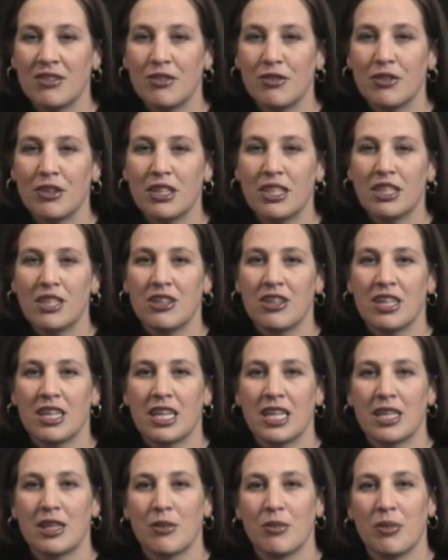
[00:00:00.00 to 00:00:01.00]
foot, you can
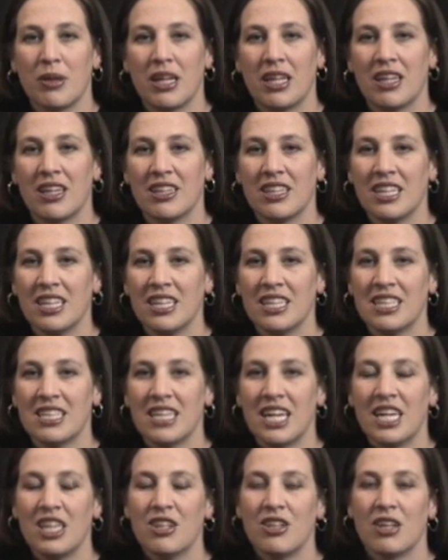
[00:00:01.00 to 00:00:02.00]
get the pain on the
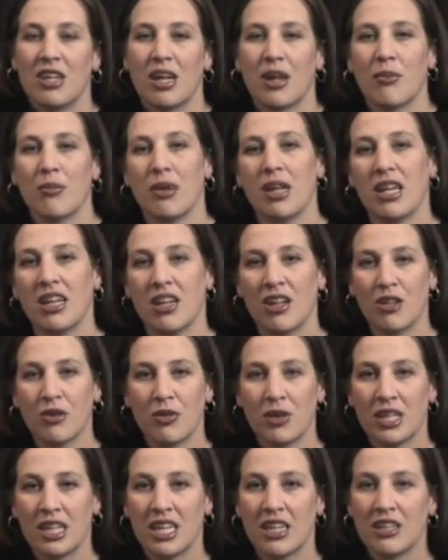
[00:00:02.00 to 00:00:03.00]
inside, you can get pain all the
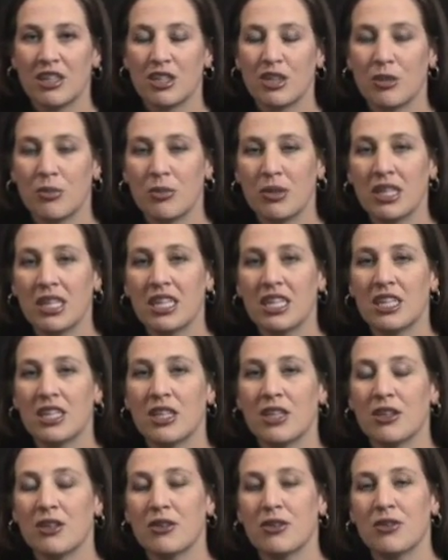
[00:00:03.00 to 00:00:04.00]
way down to your pinky
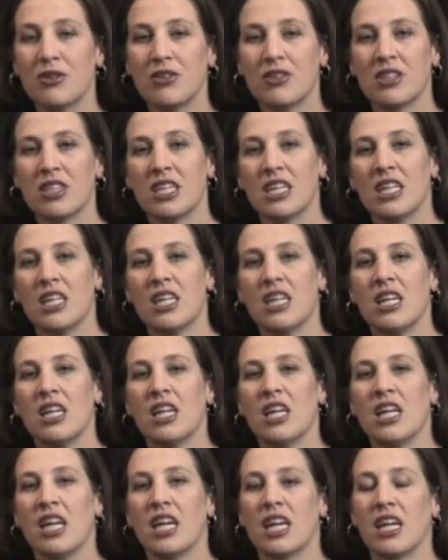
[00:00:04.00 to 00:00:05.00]
toes.
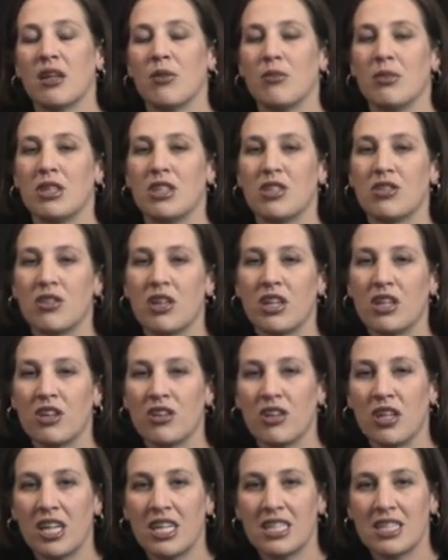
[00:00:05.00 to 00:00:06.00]
It can be straight
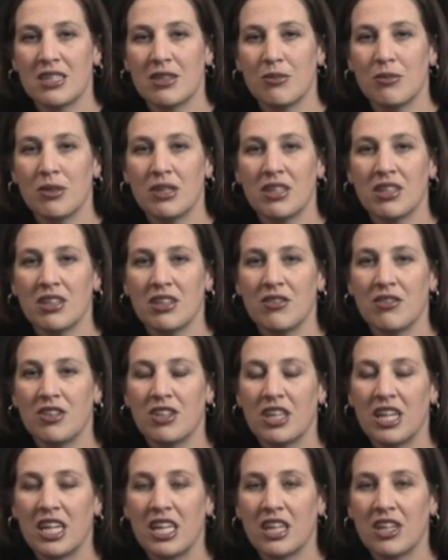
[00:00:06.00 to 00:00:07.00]
across the middle of
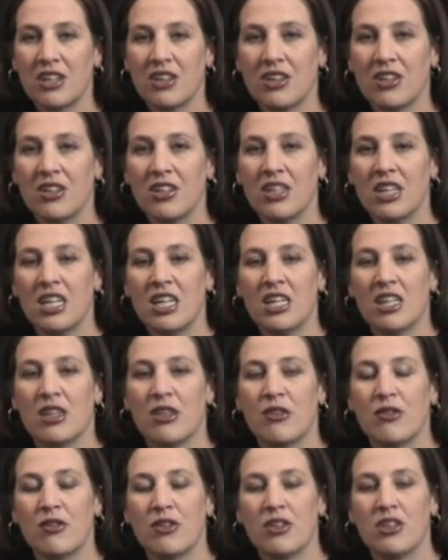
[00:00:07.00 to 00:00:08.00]
your ankle.
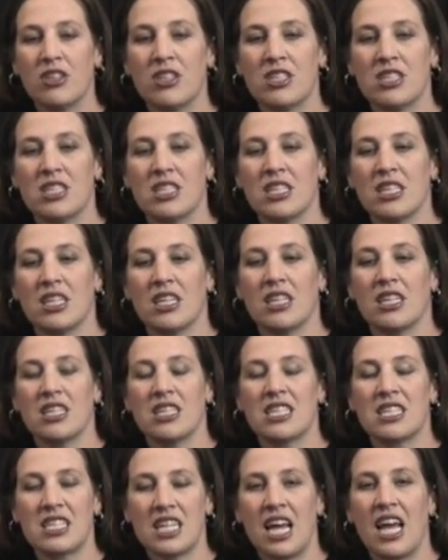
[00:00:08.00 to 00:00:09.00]
The first
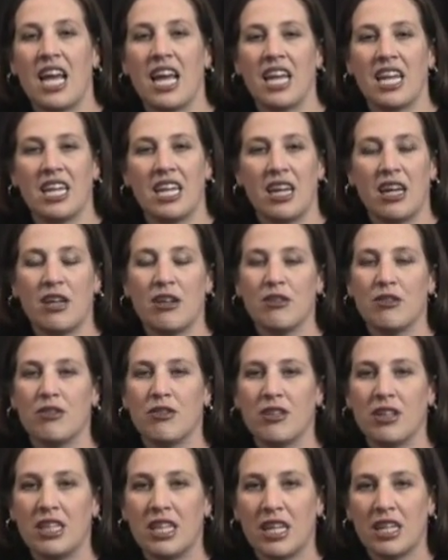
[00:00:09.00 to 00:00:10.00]
sign of
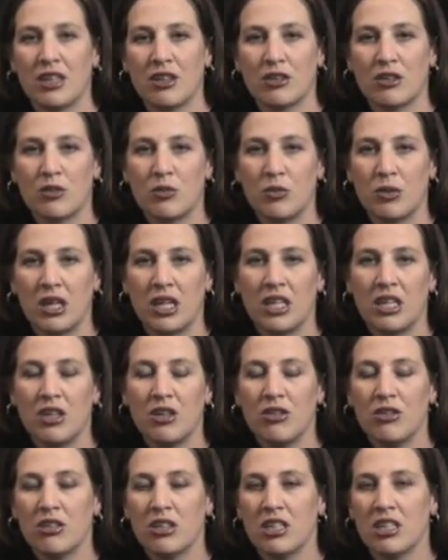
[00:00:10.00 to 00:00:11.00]
an ankle sprain
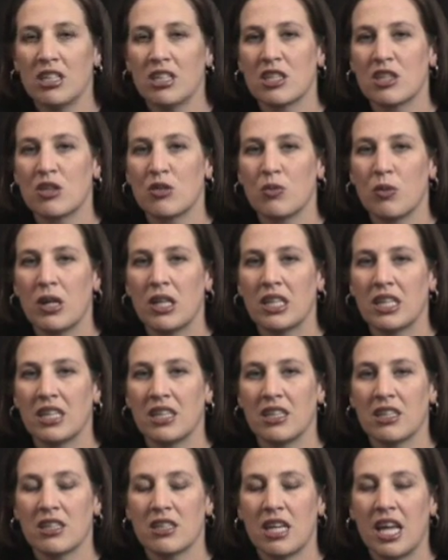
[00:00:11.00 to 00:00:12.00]
usually is
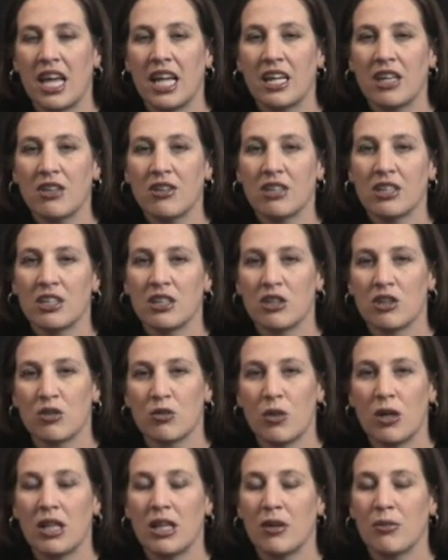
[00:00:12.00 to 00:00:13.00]
swelling. The ankle can
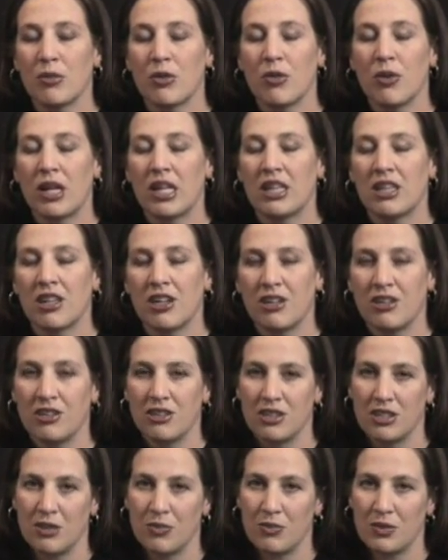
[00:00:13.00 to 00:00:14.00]
swell up quite large
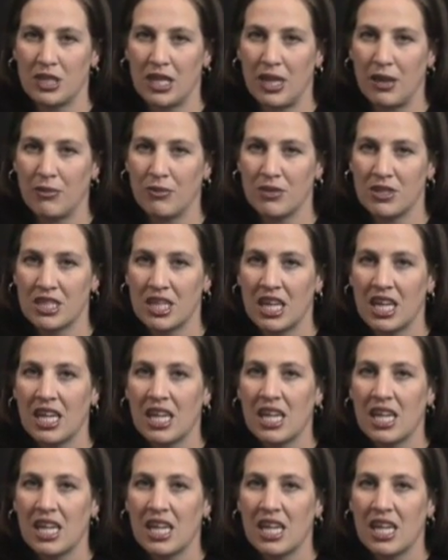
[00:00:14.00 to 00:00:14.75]
sometimes.